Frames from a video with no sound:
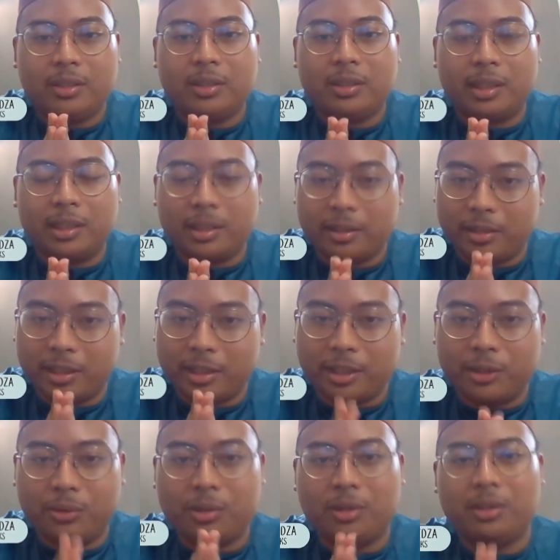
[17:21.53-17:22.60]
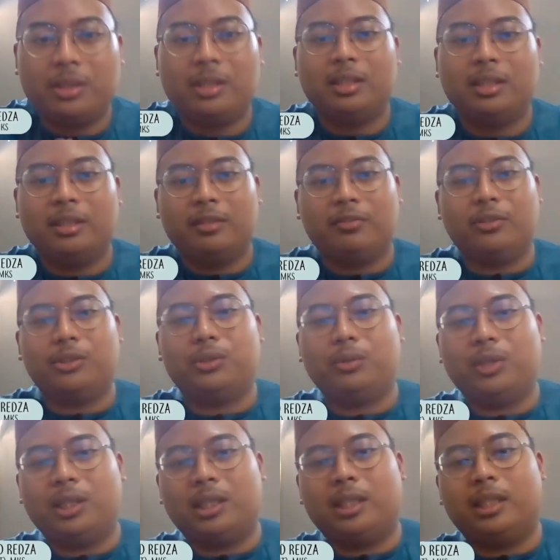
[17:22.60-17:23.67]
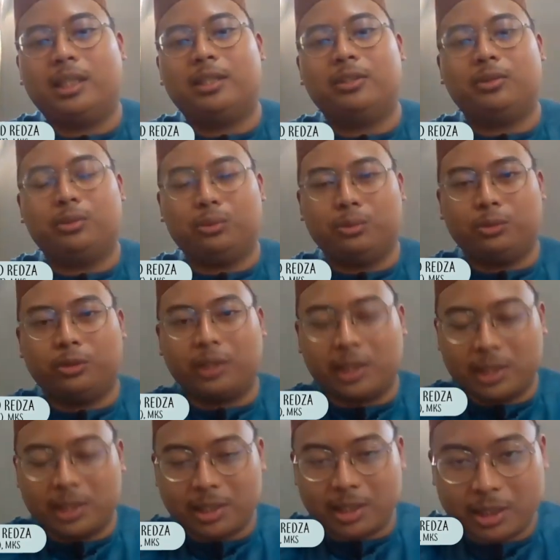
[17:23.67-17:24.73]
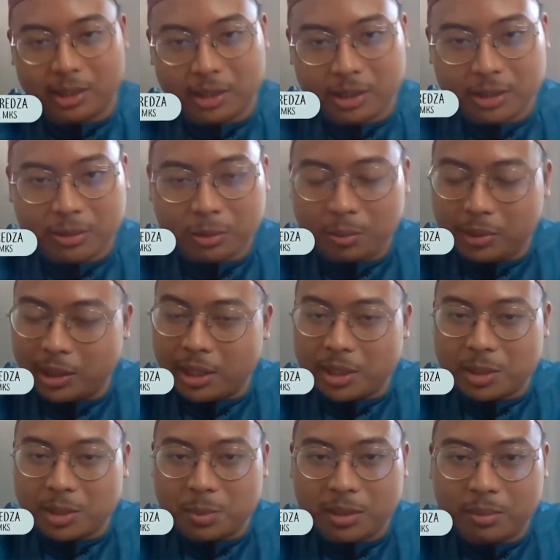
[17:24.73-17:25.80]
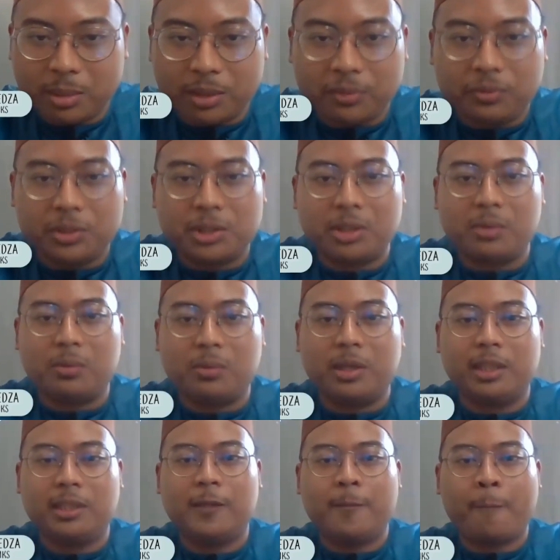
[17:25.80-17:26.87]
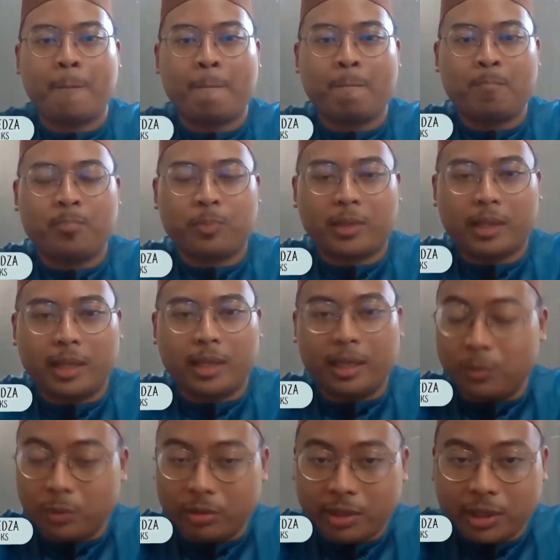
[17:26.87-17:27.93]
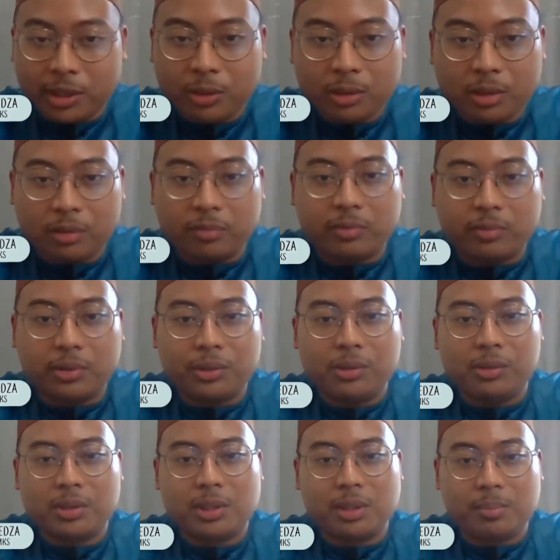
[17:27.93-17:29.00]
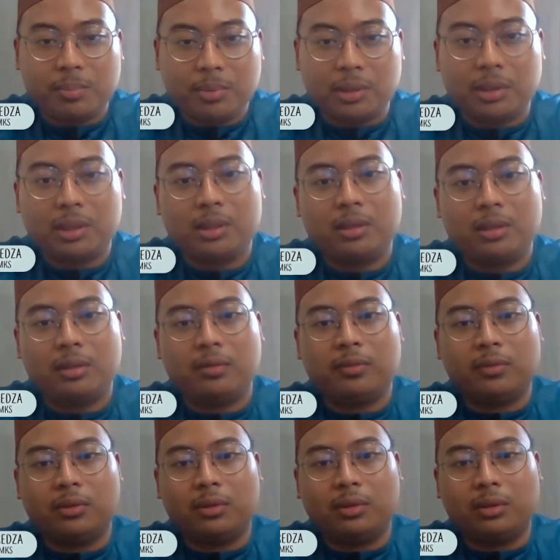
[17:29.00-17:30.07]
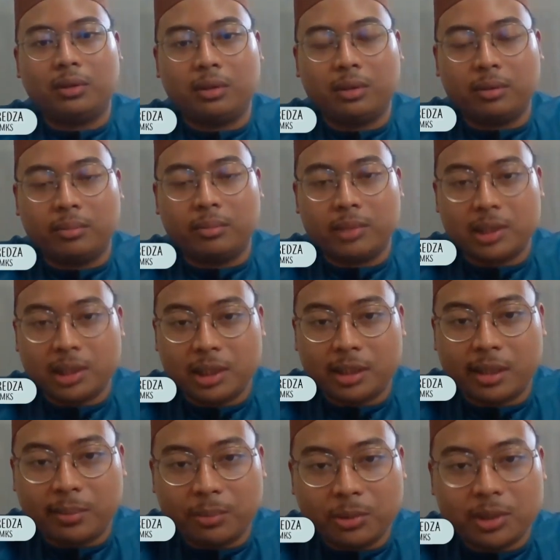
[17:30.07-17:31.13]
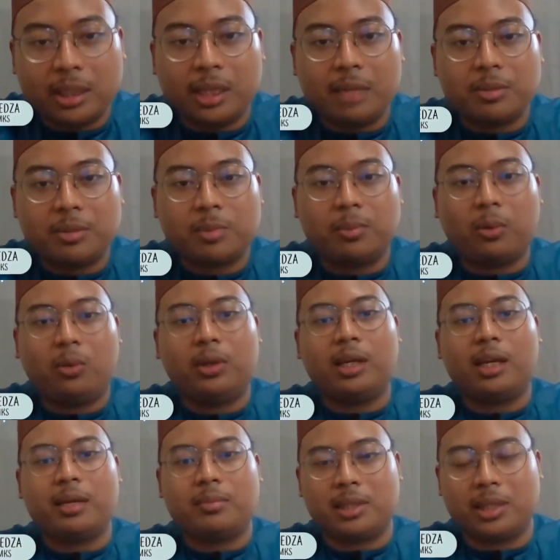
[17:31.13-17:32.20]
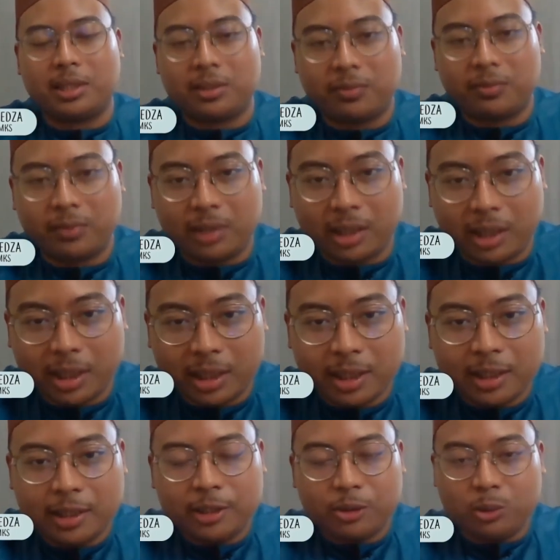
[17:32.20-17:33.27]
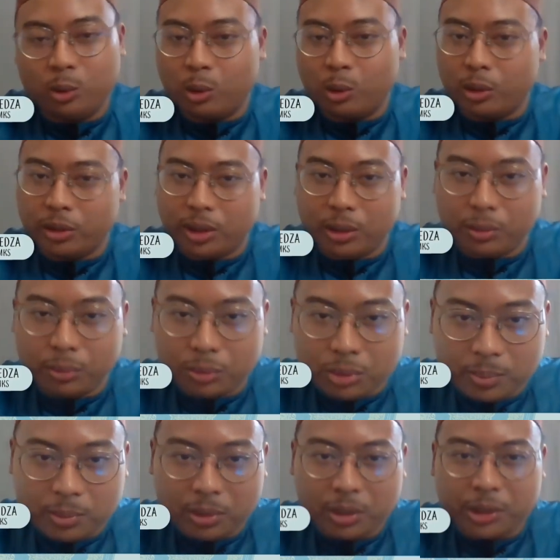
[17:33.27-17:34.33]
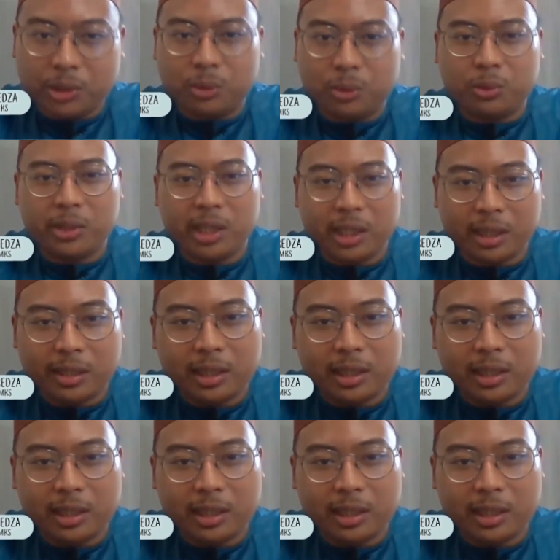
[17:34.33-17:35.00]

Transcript: Okay, thank you all for tuning in to this session. Hope it has been a beneficial one. And we thank you all for your support for Masjid Kampung Siglap's programs thus far. Do continue to support, donate